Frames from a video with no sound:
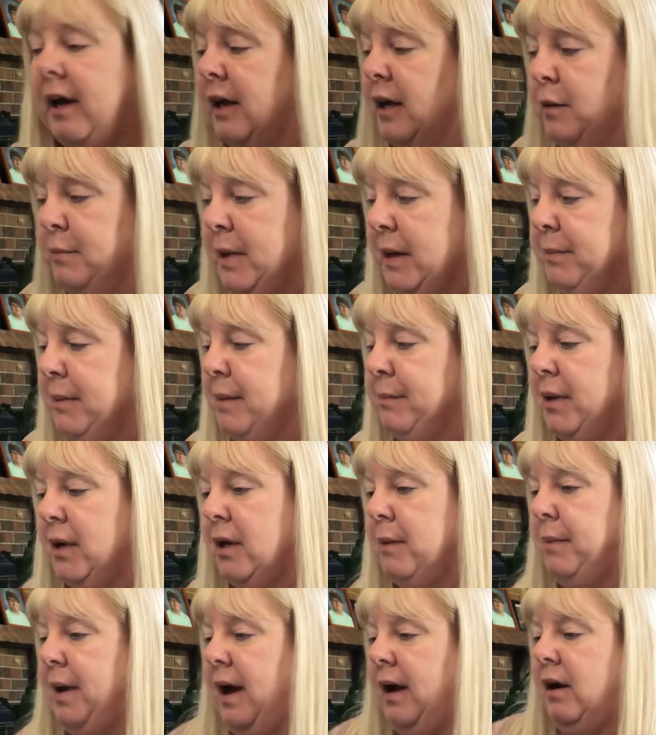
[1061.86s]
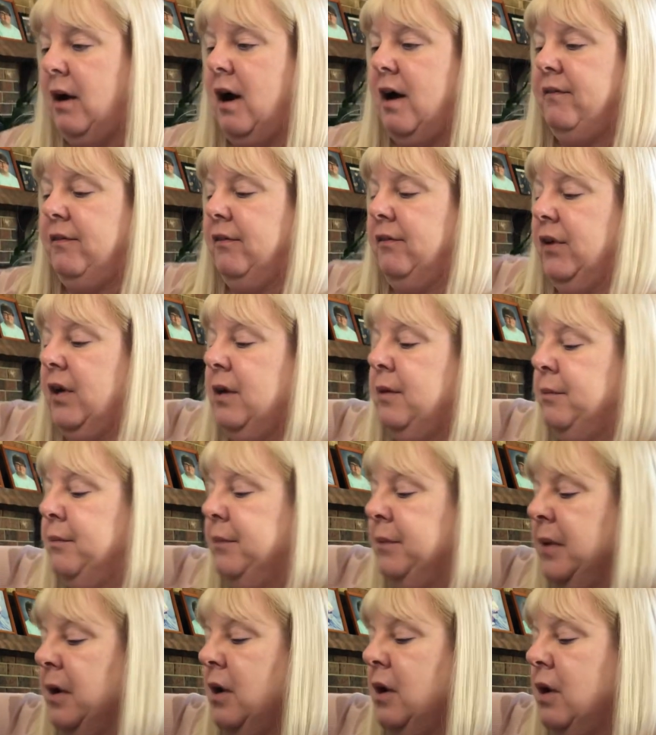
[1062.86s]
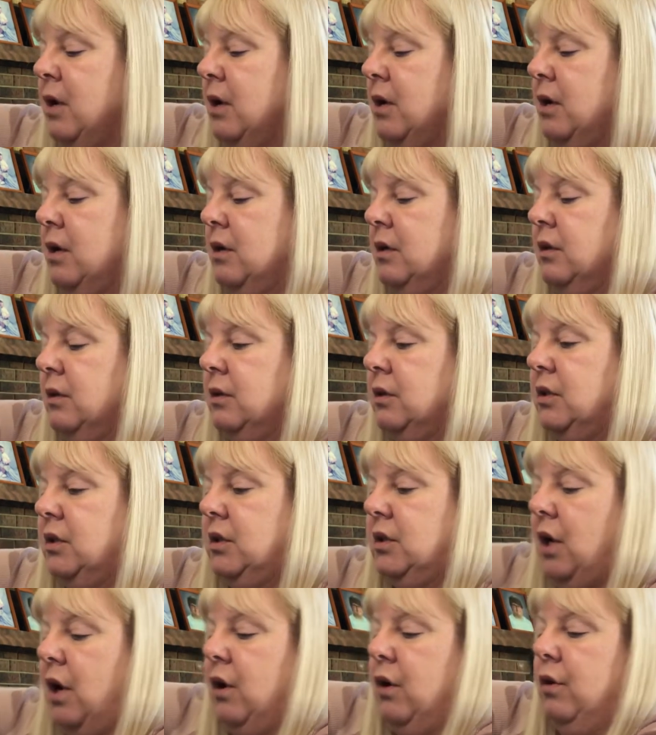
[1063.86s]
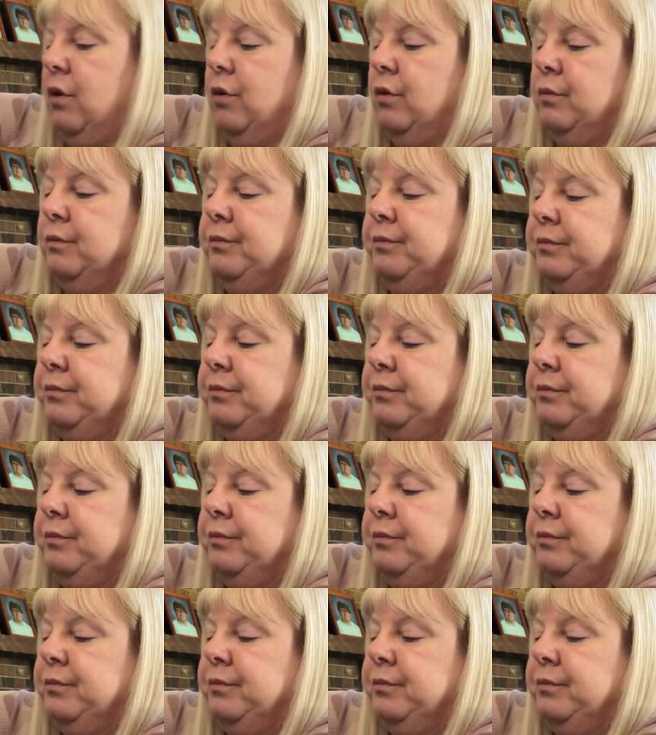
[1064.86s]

I can make my money back off of it. So,